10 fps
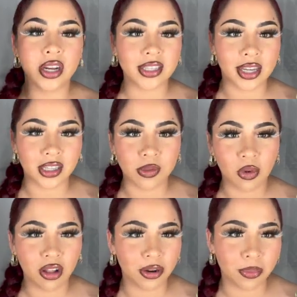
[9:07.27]
It's like a
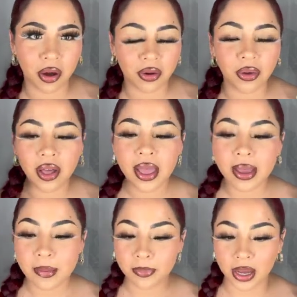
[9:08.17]
smaller bottle,
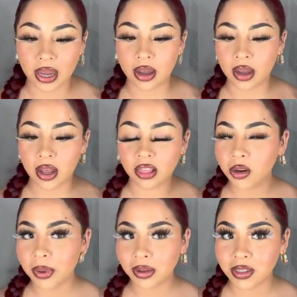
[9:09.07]
but a
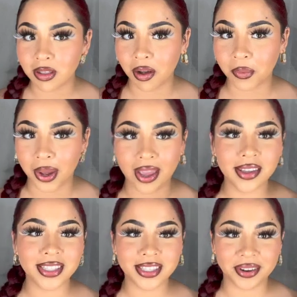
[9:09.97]
little bit goes a long
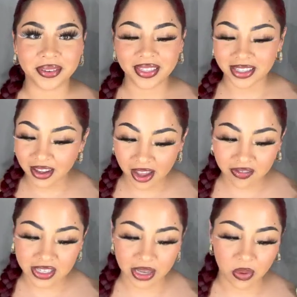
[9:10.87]
way. So that's all I
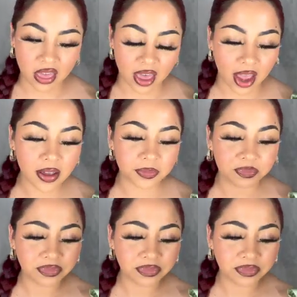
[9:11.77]
have to say with that.